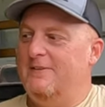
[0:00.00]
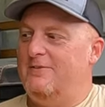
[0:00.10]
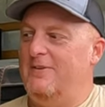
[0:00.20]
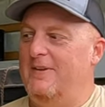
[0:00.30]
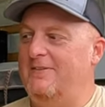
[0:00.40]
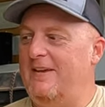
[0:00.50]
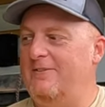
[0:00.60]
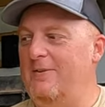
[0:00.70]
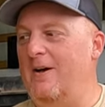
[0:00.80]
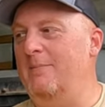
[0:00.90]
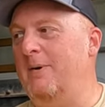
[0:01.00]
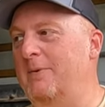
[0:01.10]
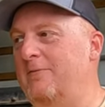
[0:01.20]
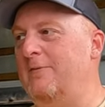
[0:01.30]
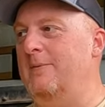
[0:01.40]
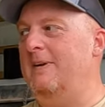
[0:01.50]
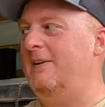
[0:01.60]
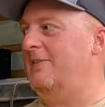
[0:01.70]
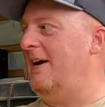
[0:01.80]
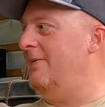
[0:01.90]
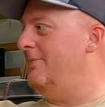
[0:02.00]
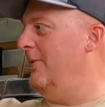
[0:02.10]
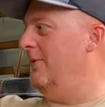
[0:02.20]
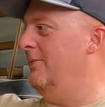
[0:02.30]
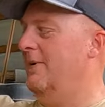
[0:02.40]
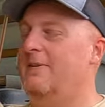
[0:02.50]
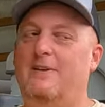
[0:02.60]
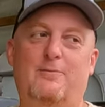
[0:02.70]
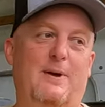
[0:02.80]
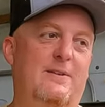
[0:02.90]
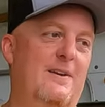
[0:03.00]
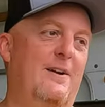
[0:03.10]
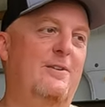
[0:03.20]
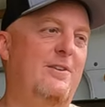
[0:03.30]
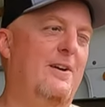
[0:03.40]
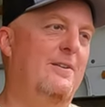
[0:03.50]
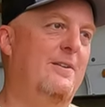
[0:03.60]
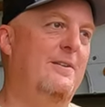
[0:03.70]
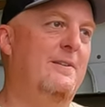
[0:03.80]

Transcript: so this has a lot of memory for me because I rode in one of these my entire childhood.